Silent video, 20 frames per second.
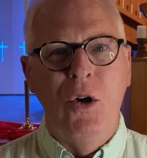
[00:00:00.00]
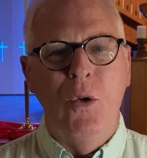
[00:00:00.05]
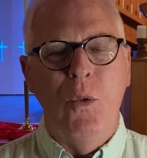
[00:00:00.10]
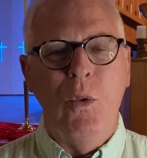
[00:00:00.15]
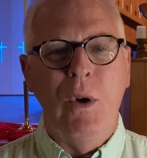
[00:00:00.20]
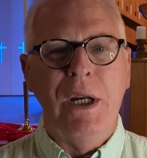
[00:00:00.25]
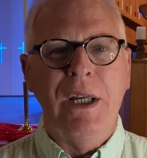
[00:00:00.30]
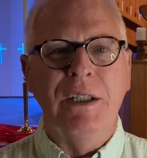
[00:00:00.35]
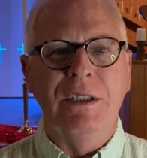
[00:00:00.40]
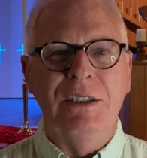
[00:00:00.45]

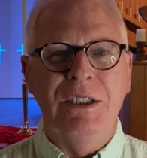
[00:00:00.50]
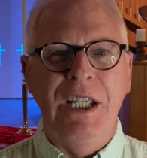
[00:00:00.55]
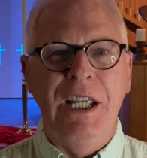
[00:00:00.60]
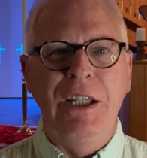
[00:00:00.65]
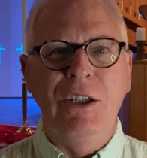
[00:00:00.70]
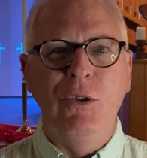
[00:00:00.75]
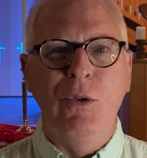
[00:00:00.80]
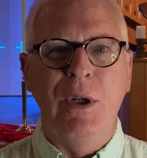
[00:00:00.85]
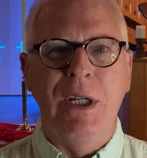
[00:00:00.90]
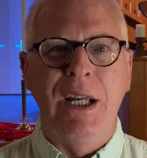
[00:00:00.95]
We're
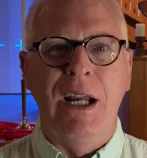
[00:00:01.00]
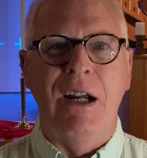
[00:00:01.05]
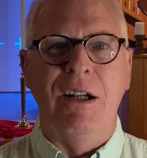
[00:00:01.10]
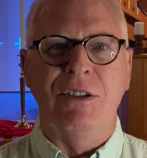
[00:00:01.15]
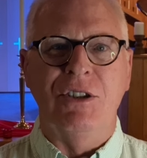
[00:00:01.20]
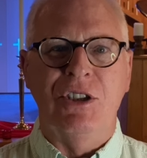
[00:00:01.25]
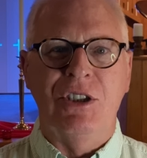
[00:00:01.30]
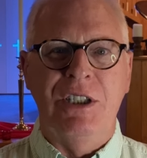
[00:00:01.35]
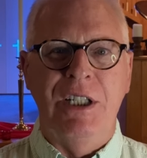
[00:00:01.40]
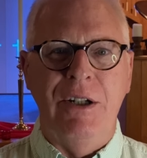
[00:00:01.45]
continuing our
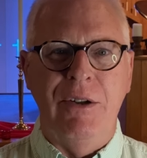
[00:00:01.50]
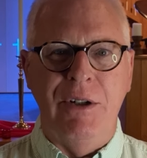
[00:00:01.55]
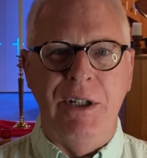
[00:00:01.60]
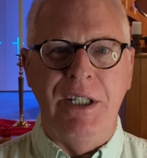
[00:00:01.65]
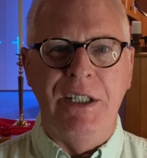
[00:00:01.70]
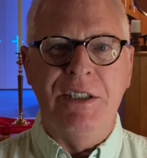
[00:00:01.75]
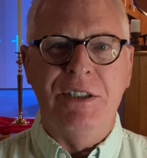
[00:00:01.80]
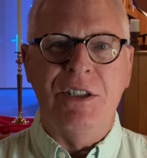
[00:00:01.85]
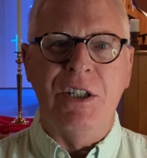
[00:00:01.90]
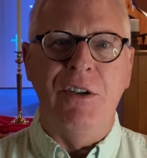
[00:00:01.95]

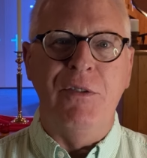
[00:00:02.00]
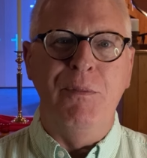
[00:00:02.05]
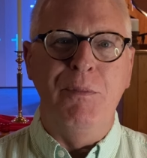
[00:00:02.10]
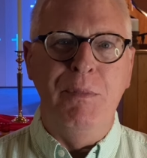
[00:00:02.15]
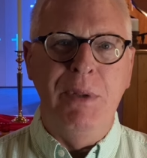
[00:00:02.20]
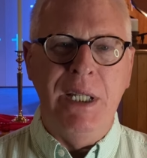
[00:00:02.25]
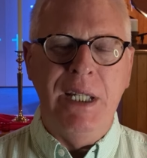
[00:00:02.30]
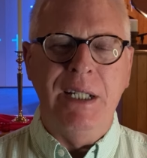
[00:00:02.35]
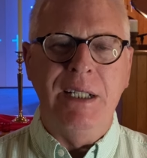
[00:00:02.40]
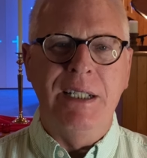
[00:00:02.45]
series of
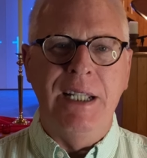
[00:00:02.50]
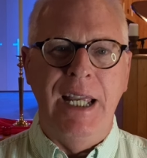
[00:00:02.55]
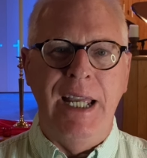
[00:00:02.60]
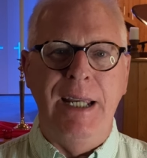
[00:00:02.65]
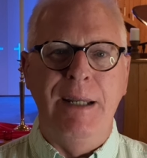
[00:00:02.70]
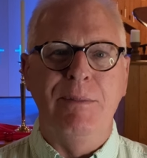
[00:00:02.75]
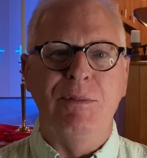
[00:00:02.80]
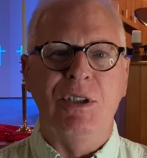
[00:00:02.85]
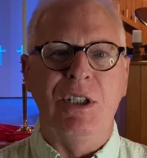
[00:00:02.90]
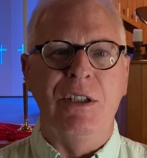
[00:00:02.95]
big
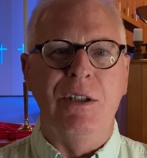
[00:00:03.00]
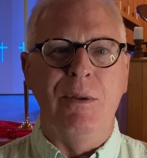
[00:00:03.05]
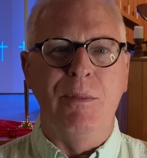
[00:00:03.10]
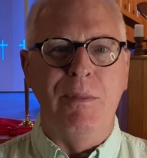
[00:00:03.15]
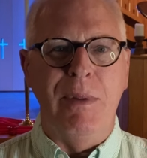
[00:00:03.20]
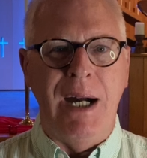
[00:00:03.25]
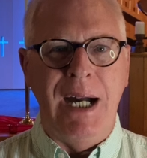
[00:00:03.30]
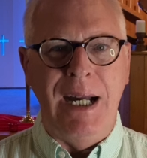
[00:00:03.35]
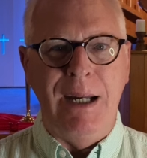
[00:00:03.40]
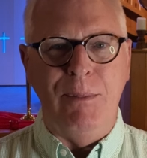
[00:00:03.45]
names in the
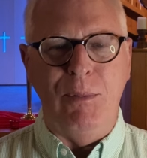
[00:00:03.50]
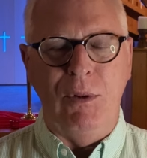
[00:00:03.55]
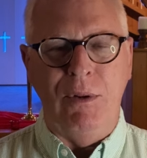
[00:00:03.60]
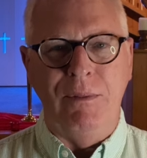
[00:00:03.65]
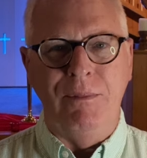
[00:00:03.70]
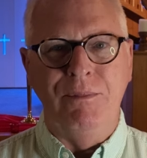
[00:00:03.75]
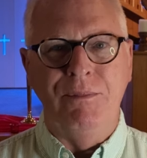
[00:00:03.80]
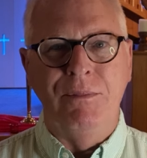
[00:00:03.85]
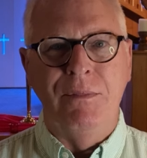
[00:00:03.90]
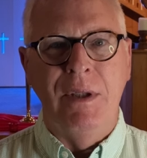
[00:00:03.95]

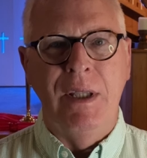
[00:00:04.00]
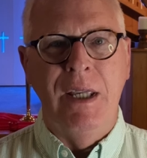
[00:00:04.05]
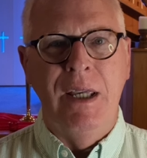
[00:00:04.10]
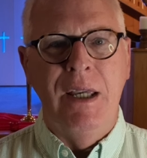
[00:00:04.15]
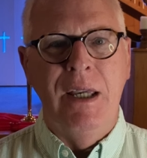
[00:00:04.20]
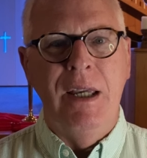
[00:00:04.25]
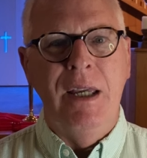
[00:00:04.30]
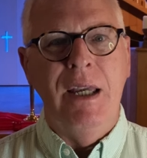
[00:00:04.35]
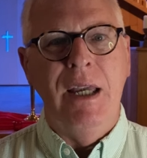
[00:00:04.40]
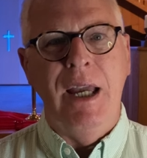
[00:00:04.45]
Bible,
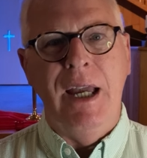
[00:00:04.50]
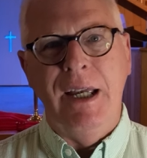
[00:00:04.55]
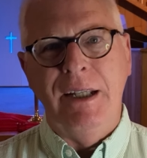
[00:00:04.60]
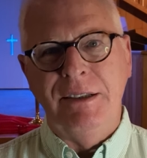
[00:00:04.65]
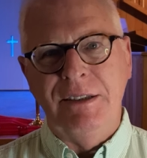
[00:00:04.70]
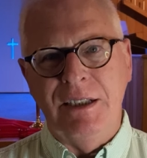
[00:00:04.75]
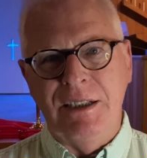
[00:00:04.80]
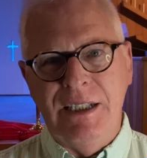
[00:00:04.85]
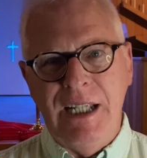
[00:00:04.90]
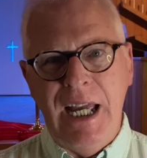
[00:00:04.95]

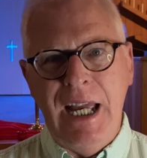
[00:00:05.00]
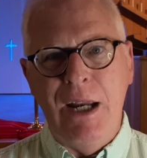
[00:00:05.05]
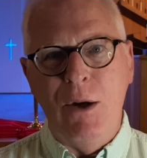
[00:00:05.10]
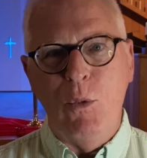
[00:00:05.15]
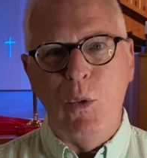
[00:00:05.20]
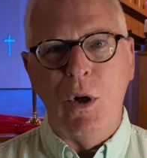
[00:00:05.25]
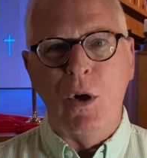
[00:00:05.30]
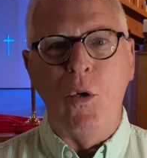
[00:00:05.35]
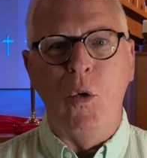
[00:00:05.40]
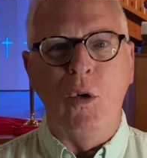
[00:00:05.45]
and today
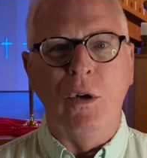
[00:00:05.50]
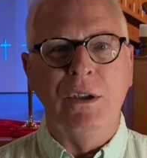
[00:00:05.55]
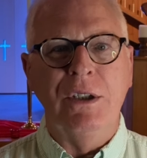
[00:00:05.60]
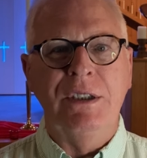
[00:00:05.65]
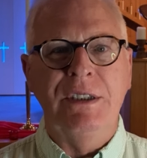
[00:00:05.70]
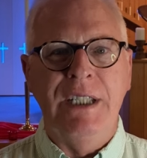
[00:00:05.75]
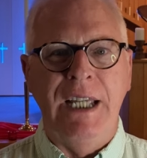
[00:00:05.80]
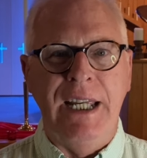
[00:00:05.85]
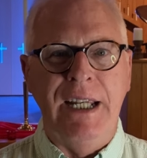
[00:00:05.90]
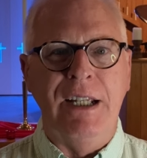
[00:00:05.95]
we're going to
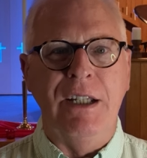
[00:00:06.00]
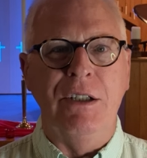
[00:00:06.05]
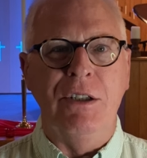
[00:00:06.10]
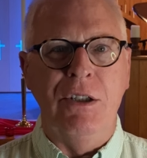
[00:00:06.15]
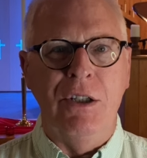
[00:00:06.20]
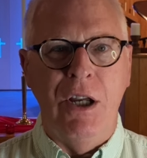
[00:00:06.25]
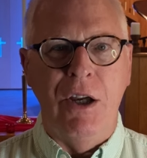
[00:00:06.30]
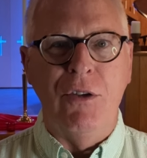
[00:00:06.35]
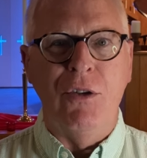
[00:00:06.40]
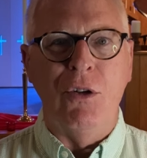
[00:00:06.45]
take
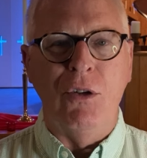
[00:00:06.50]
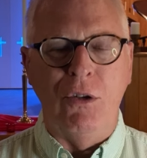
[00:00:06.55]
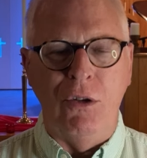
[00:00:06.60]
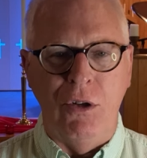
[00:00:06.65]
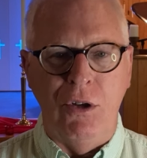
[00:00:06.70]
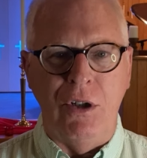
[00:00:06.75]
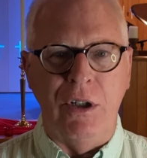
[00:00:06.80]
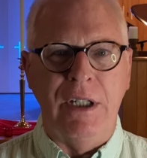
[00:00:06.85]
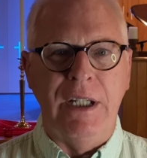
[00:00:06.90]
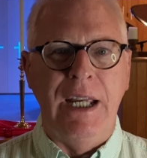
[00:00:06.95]
another
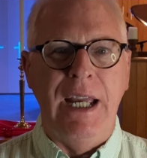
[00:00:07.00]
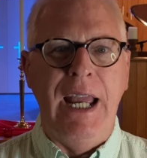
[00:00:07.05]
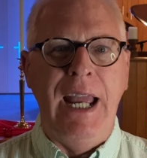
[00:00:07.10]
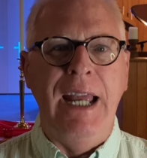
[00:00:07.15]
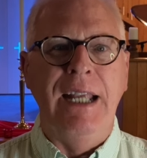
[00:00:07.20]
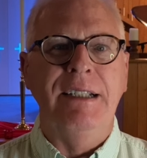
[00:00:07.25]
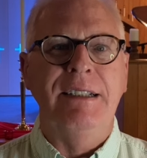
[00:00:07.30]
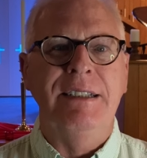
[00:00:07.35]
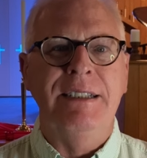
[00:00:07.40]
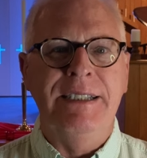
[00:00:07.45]
look
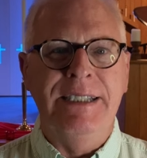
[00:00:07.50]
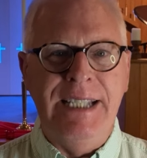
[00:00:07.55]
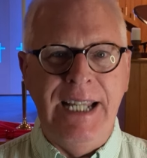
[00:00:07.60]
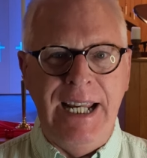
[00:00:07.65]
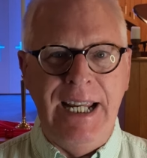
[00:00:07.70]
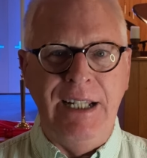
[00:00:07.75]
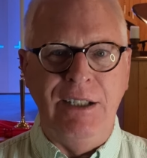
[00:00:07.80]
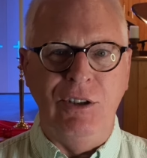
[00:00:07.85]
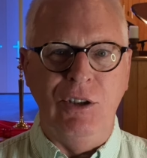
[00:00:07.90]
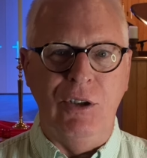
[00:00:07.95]
at
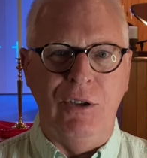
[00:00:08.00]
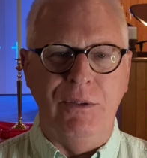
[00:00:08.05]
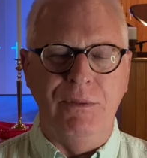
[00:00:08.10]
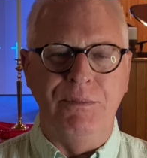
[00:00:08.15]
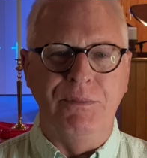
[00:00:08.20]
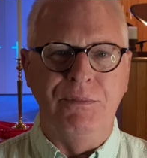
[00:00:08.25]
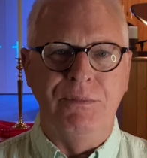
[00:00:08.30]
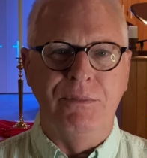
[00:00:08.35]
Daniel.